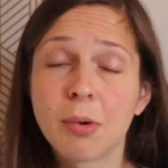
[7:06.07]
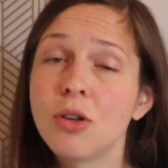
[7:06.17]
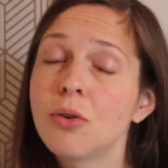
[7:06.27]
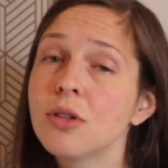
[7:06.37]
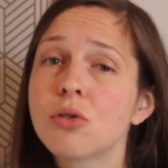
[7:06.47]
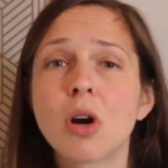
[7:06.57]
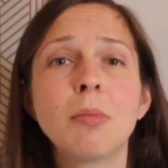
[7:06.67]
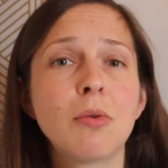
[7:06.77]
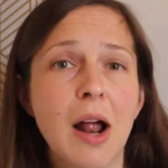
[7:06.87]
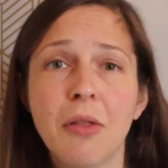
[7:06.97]
but you can scrub
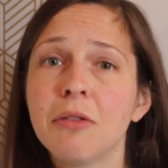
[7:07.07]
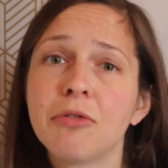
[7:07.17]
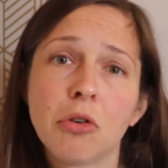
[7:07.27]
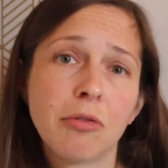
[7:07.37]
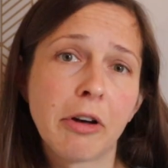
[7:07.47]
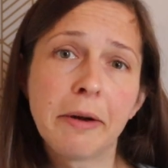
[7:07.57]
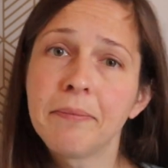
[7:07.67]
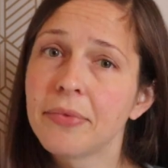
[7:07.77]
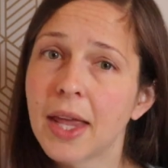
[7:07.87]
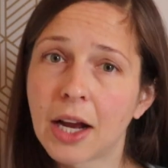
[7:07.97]
around the vulva
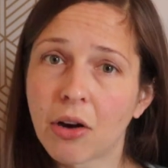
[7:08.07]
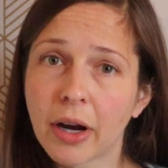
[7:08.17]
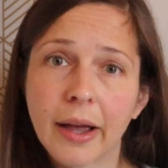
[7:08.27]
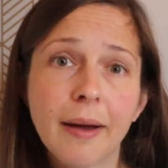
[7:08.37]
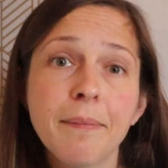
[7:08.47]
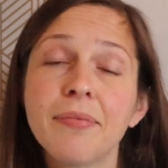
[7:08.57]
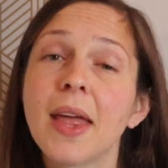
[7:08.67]
area.